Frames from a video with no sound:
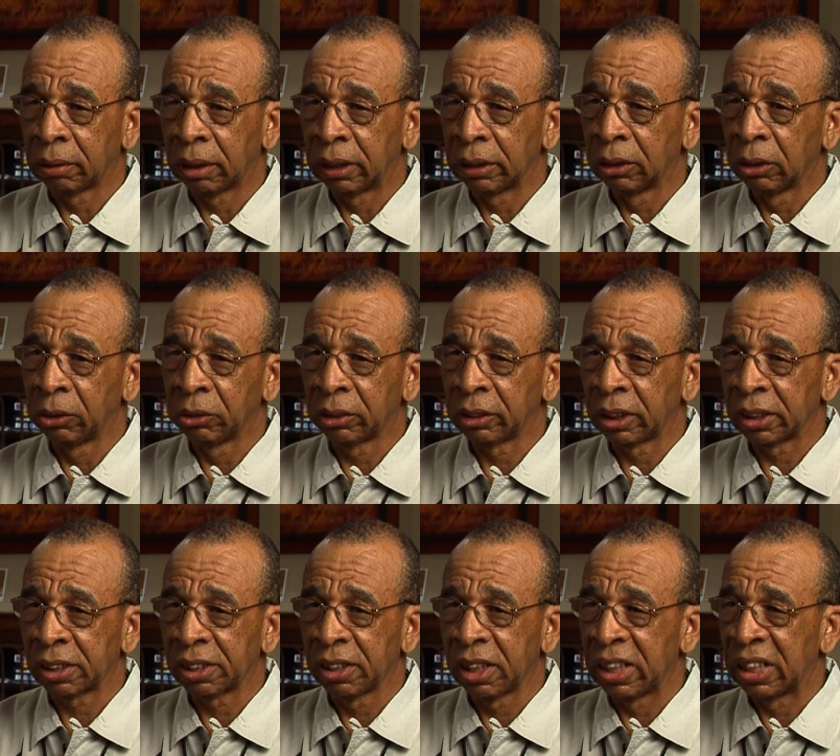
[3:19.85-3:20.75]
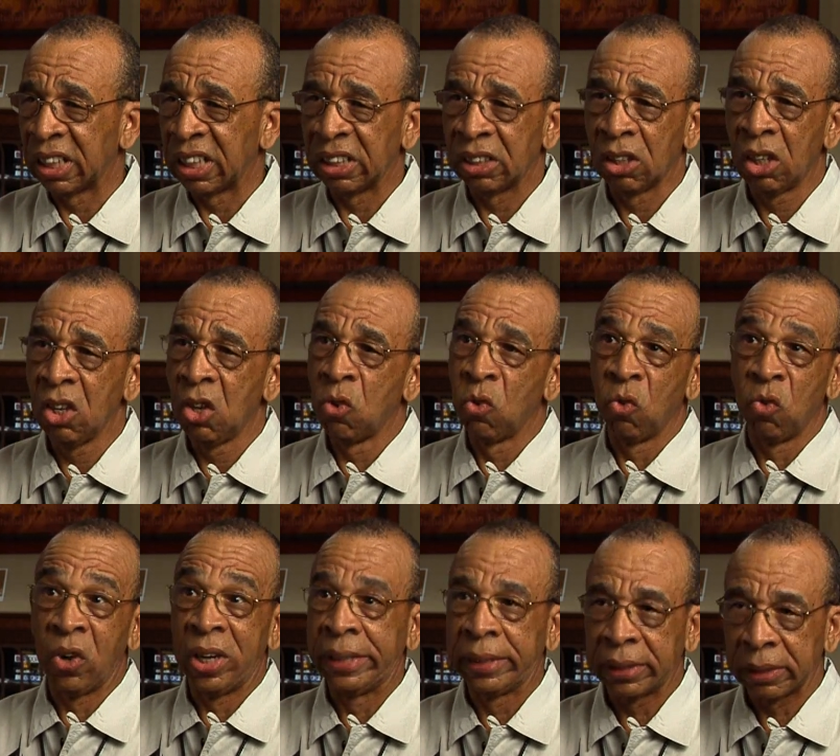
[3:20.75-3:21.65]
There's no such thing as
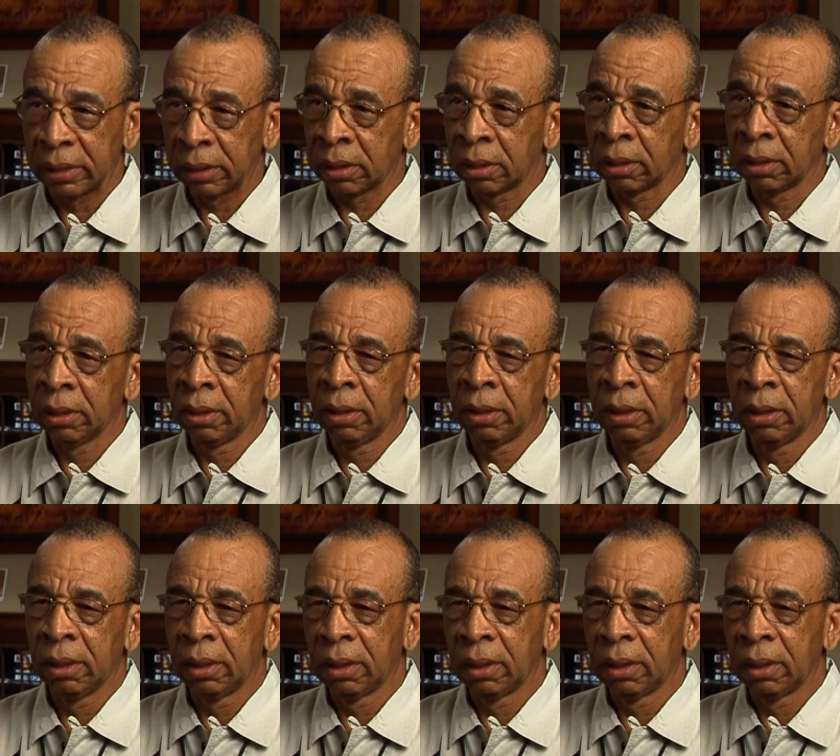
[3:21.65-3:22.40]
races.